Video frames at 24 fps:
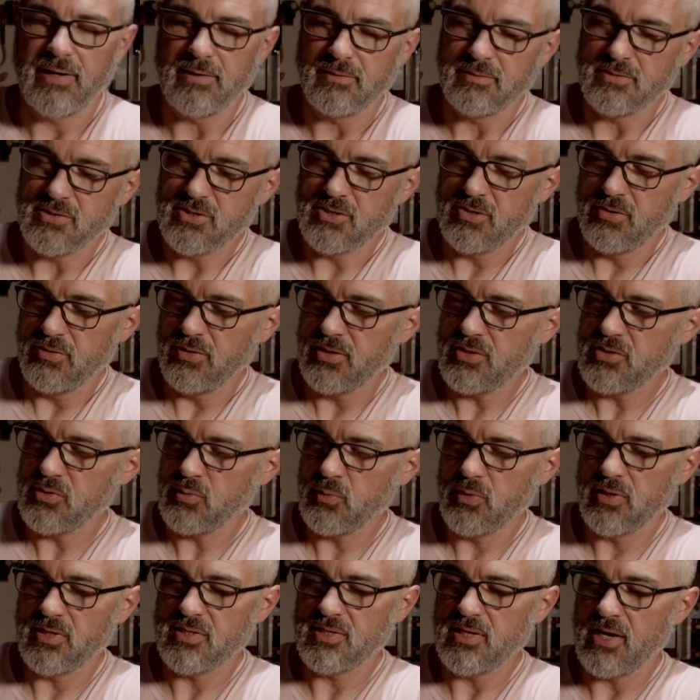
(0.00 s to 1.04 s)
right, so
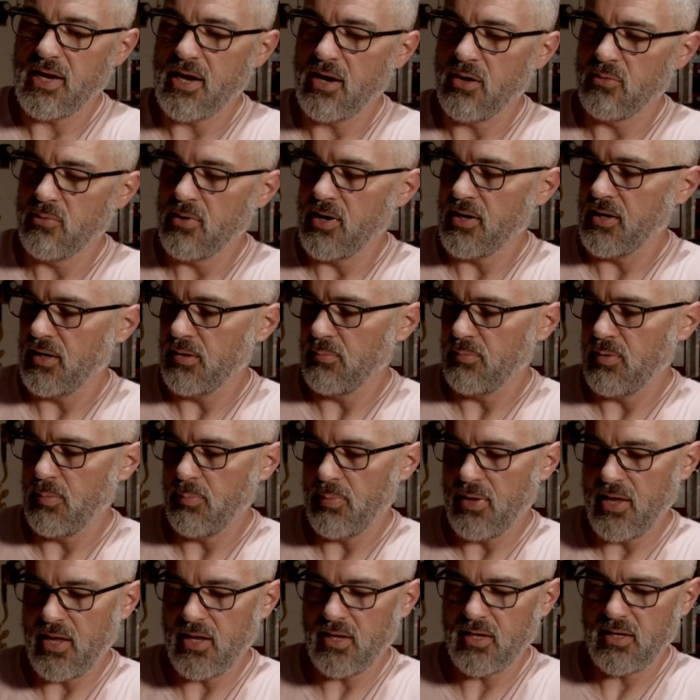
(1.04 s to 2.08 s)
this one is now ready to be
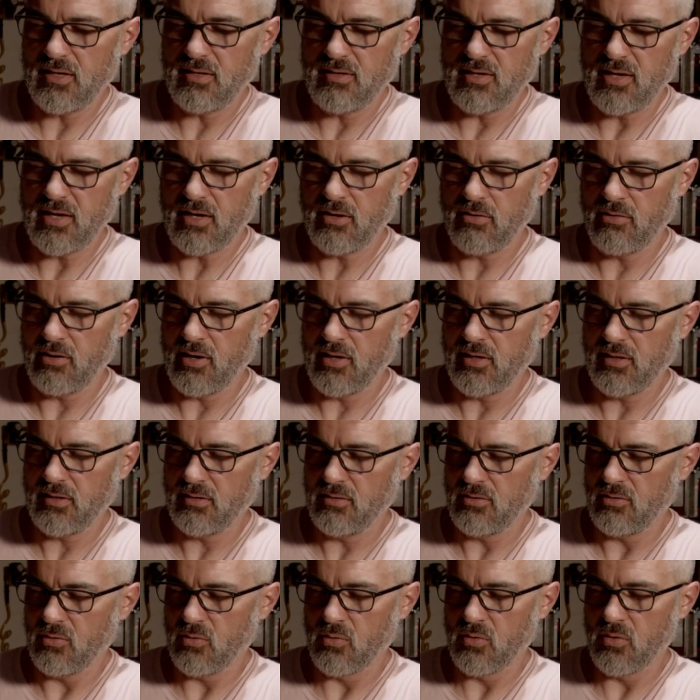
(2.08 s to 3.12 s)
painted,
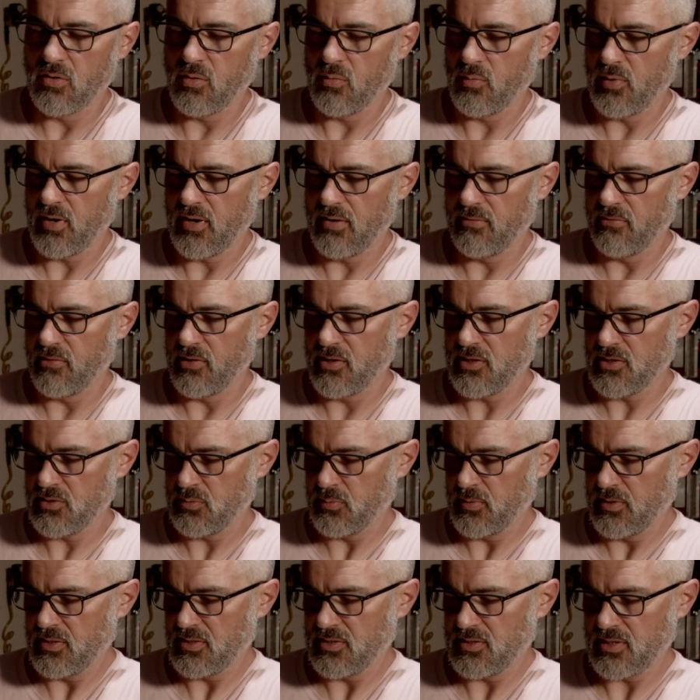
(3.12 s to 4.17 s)
decorated, or whatever it
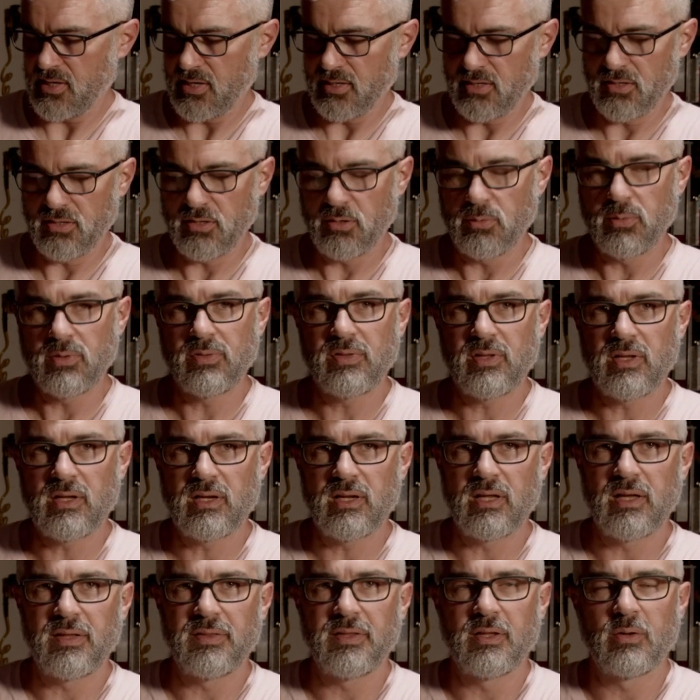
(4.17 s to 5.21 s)
is we decide to do with
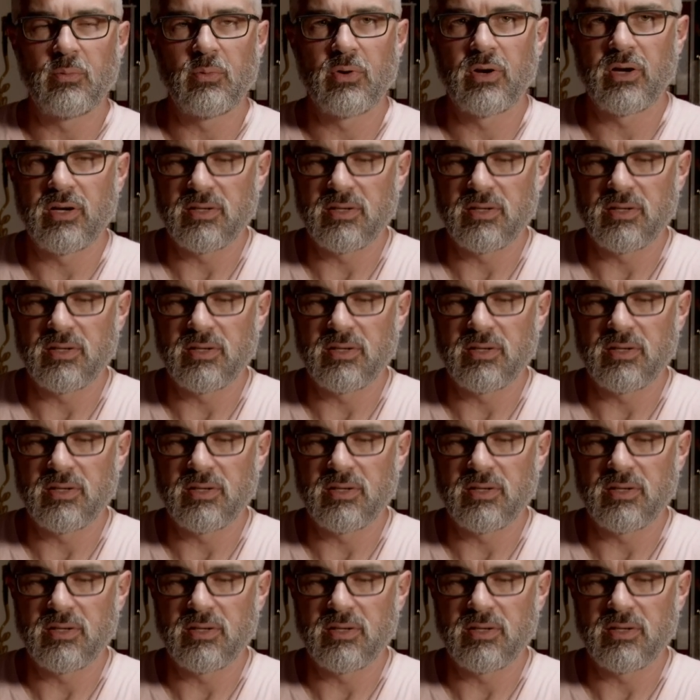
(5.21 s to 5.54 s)
it. And then we're